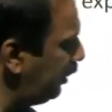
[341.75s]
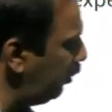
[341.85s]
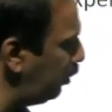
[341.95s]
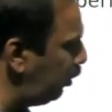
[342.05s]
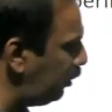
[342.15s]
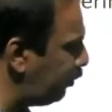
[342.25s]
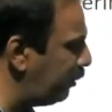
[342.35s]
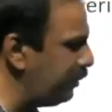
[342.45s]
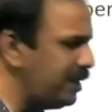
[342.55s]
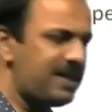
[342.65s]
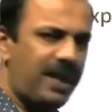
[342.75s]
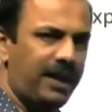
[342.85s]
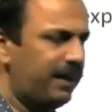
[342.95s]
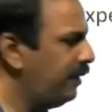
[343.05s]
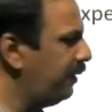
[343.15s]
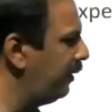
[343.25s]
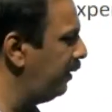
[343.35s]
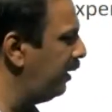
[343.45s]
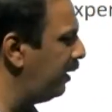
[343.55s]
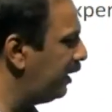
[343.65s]
you look from this side,
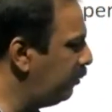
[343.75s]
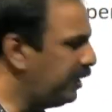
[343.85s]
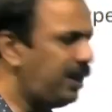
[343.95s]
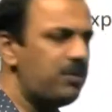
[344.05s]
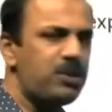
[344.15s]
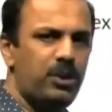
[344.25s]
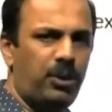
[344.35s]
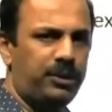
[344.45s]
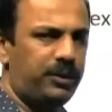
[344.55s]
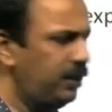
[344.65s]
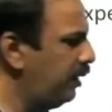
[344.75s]
it becomes north.